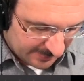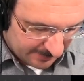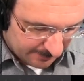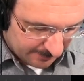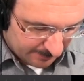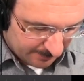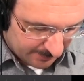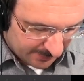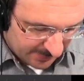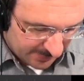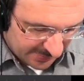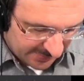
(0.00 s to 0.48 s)

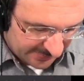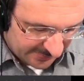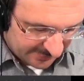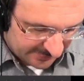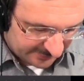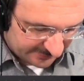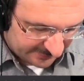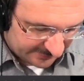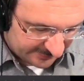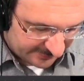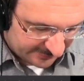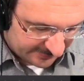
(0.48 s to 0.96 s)

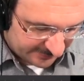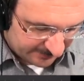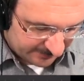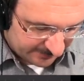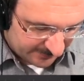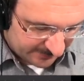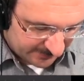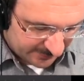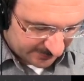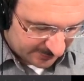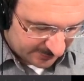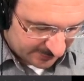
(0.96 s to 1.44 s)
minus
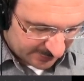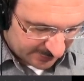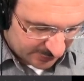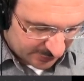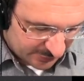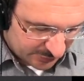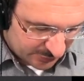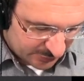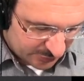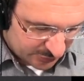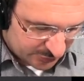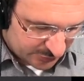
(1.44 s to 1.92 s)

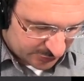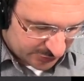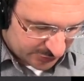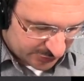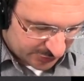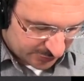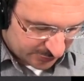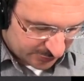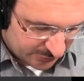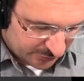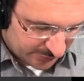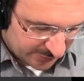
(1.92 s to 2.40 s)

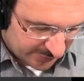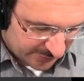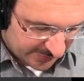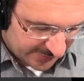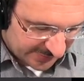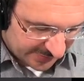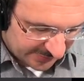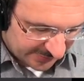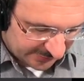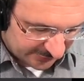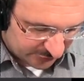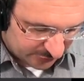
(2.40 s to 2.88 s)
2
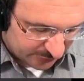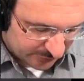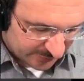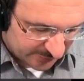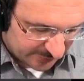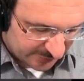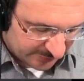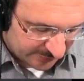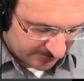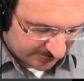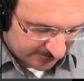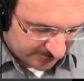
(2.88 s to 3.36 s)

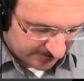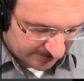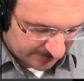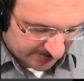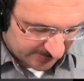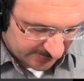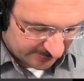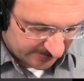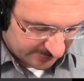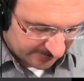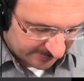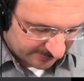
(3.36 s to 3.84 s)
x1 to the
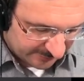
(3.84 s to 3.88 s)
power of